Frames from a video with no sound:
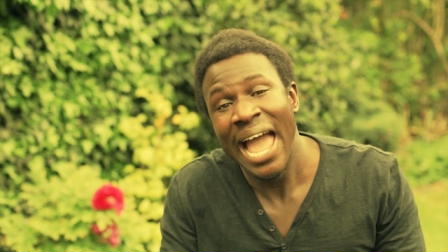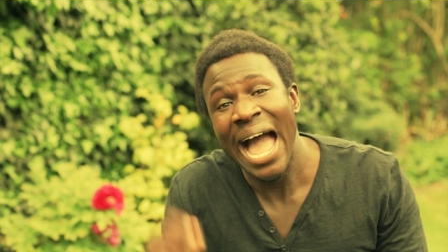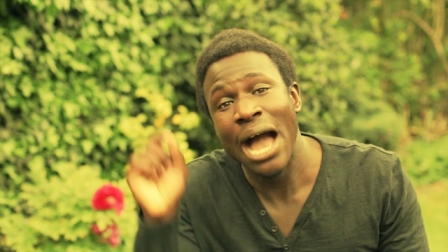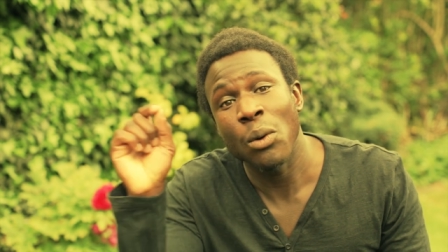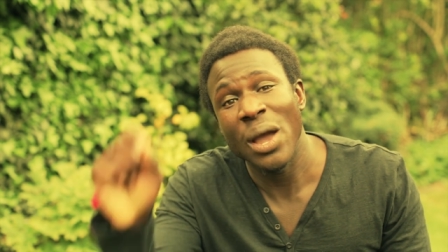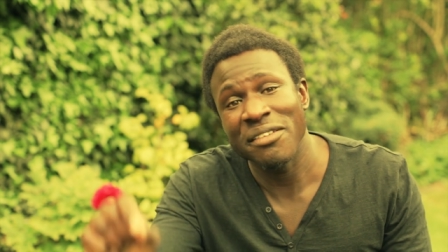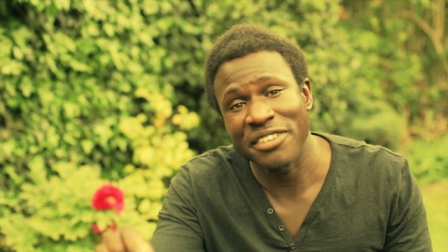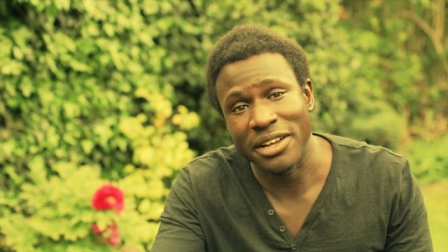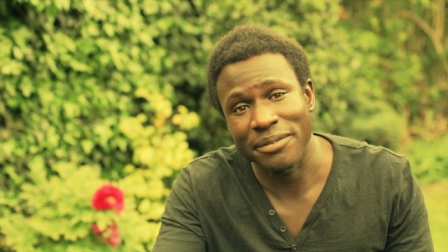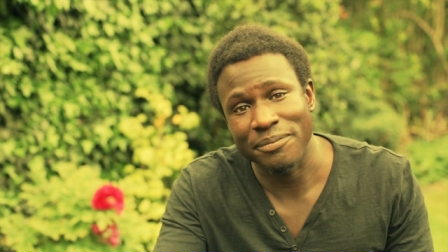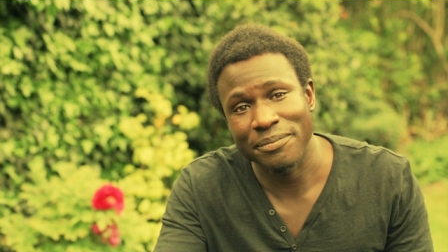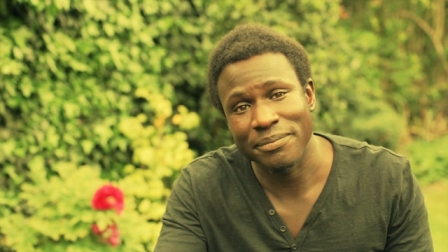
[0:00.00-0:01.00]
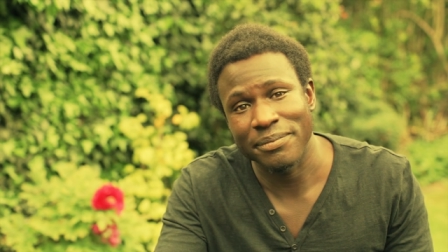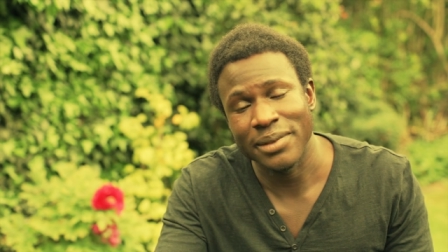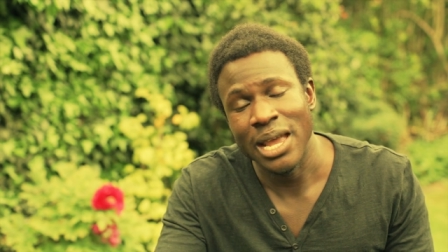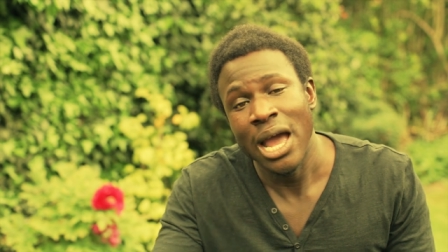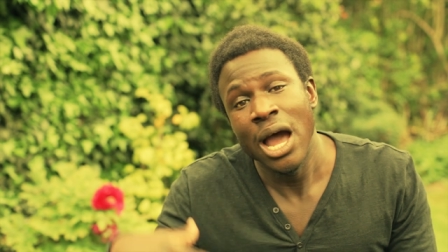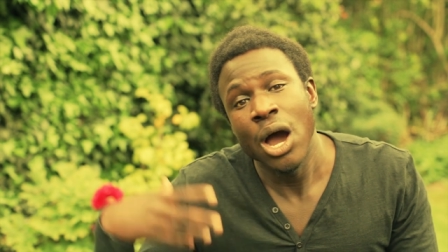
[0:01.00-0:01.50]
However,
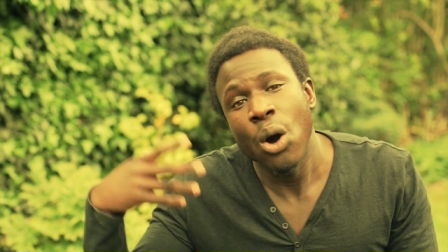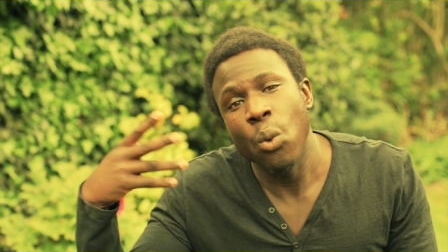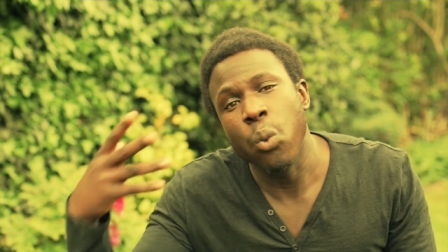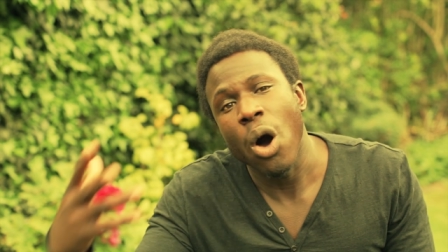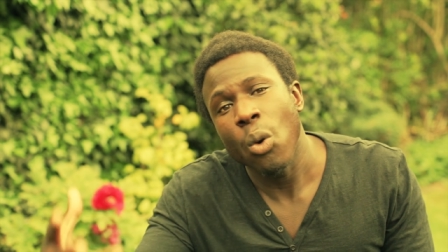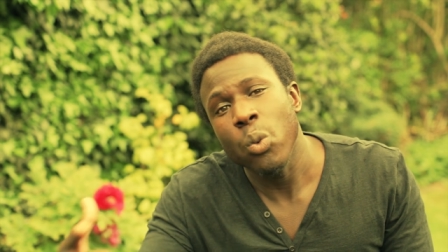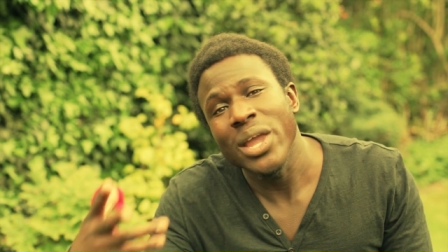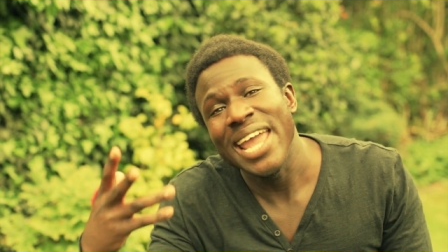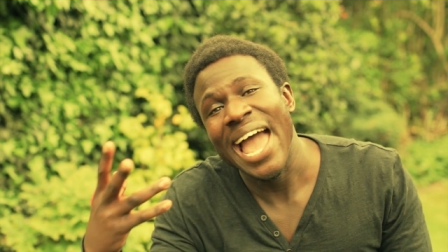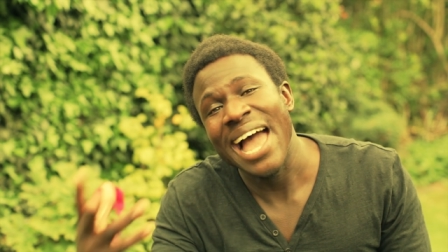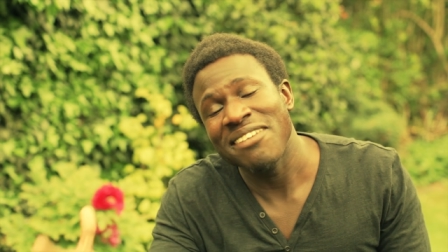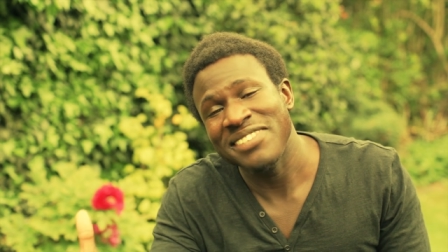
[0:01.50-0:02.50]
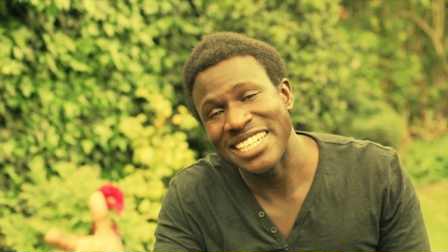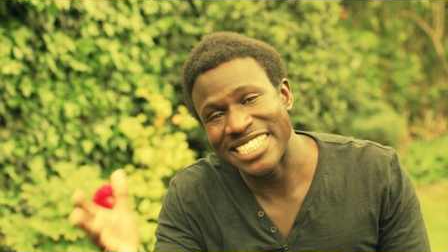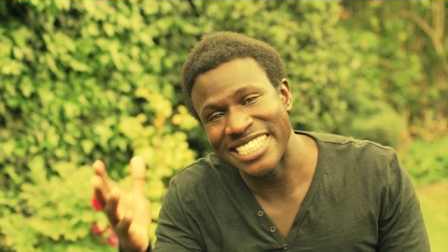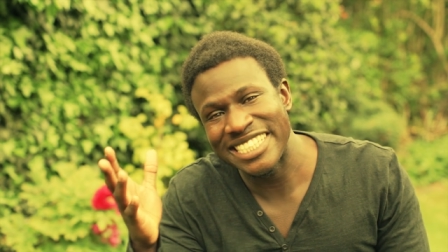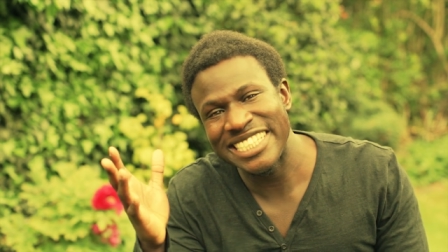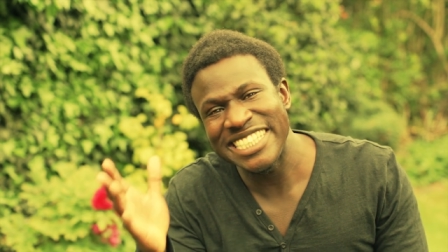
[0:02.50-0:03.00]
what we have to
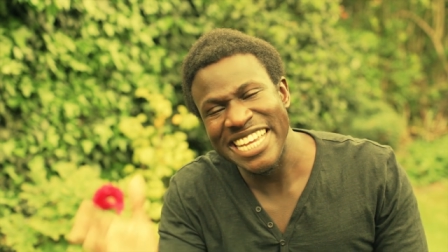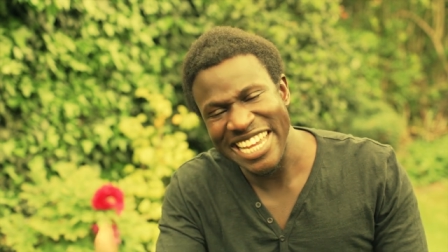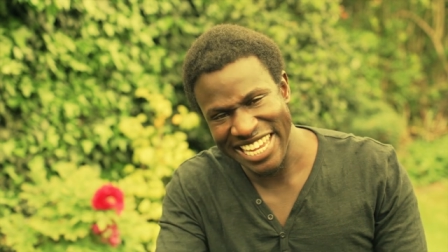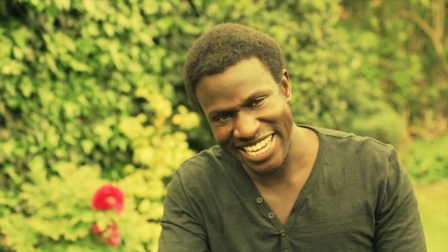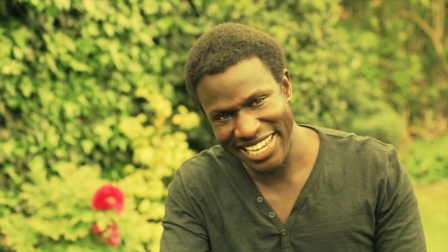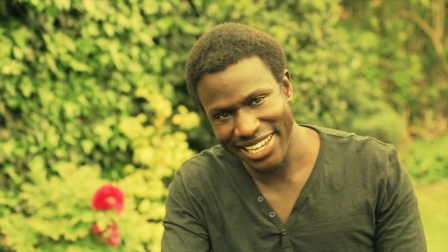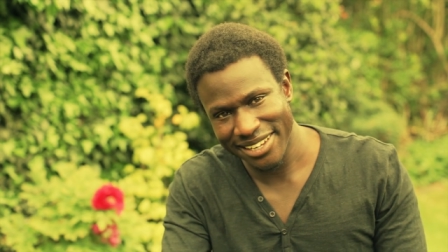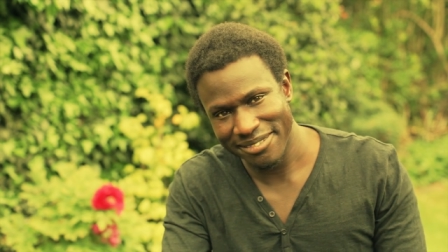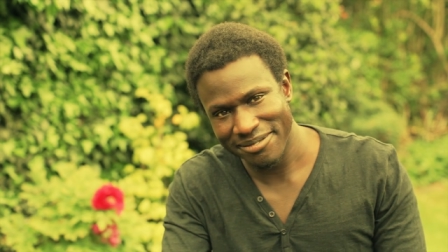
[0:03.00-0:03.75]
see